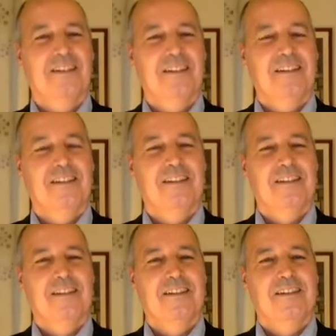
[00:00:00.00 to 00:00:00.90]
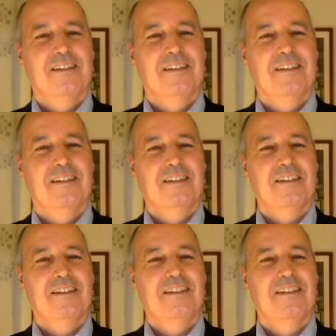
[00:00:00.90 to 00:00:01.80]

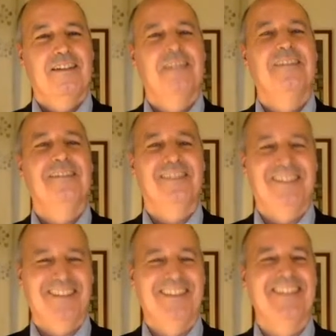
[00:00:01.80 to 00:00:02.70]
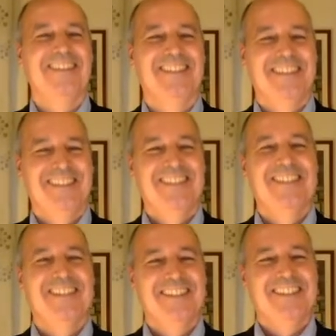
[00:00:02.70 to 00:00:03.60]

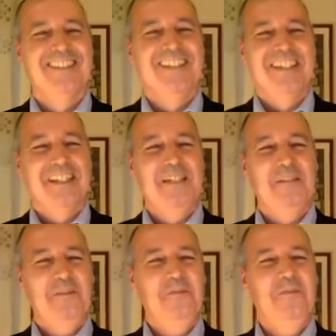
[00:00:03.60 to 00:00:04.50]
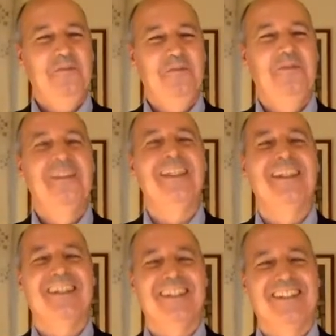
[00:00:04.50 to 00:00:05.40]

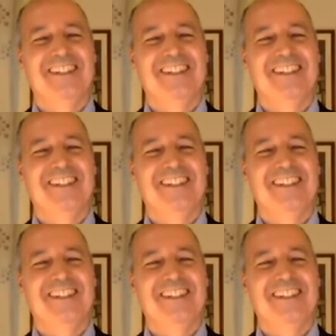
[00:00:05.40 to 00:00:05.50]
[no speech]